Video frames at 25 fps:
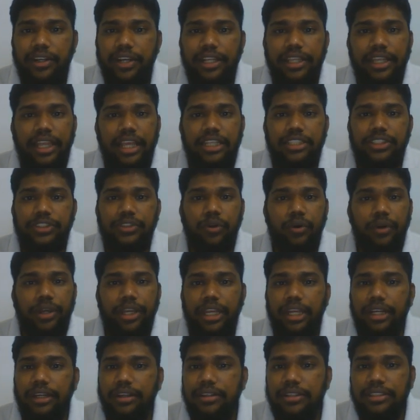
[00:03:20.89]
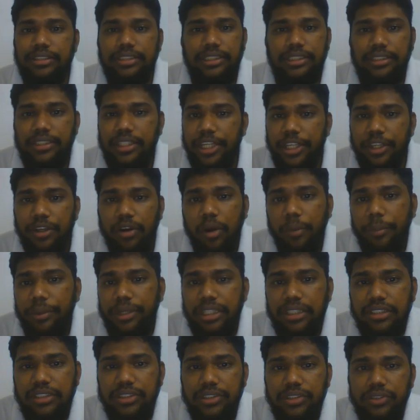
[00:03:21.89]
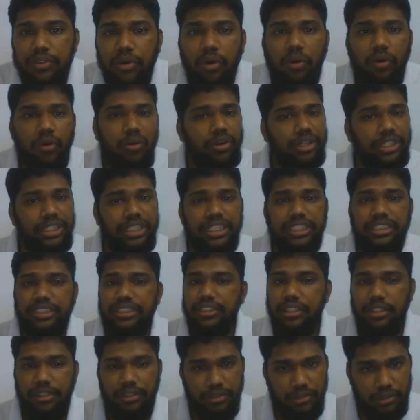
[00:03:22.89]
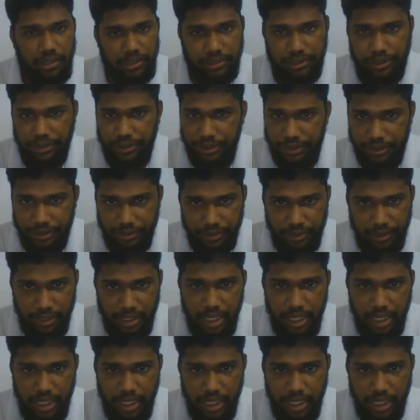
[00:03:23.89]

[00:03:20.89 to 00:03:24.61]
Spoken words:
and there is no electrons in the d orbital, so it is non-transition.